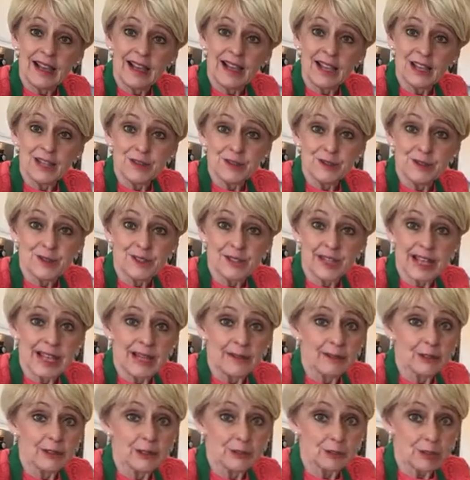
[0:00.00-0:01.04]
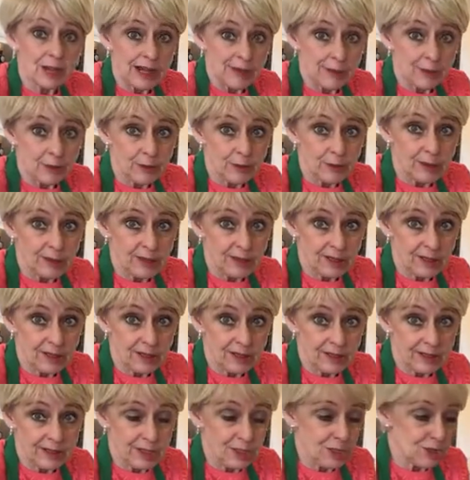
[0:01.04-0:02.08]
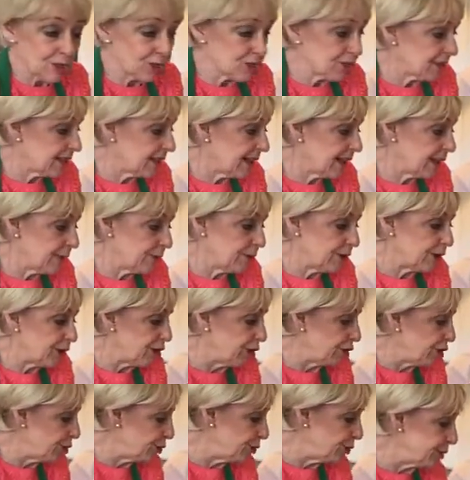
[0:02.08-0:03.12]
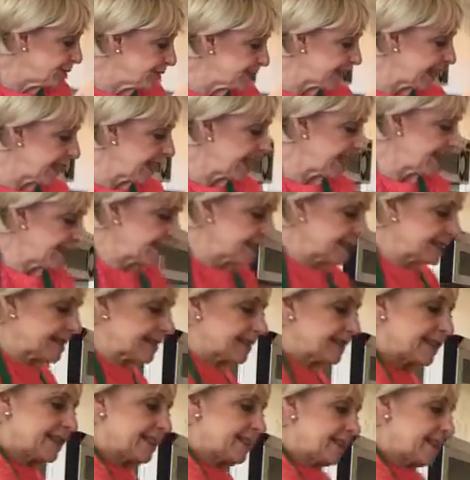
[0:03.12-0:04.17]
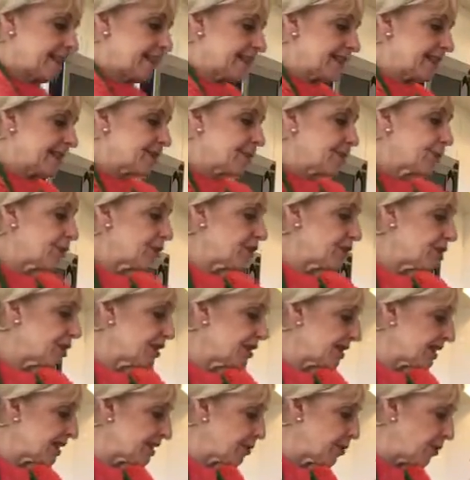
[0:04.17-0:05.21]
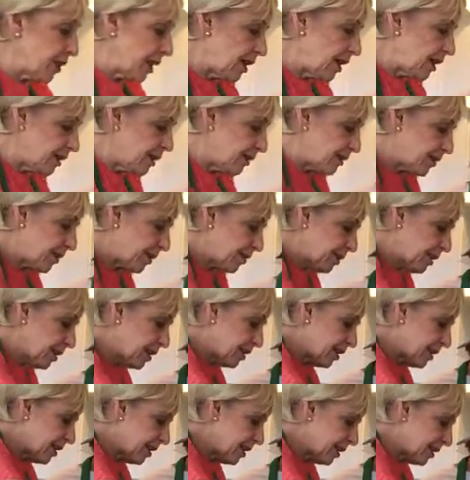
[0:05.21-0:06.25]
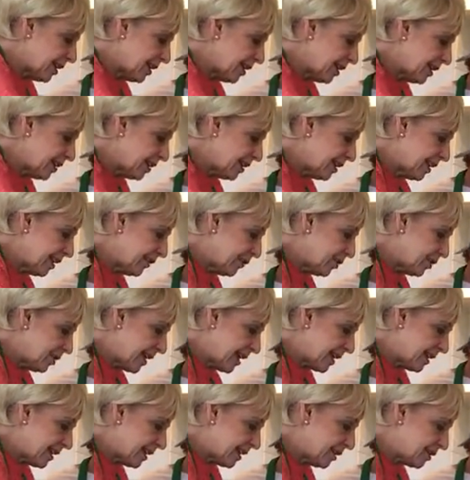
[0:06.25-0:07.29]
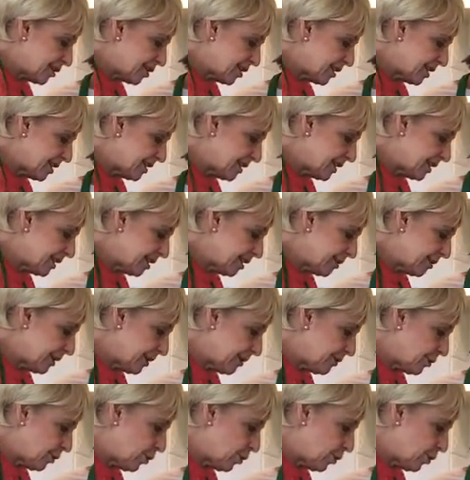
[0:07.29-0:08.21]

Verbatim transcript: I used to have a trifle dish that I would use and this works just as well. I'm going to level that out just a little bit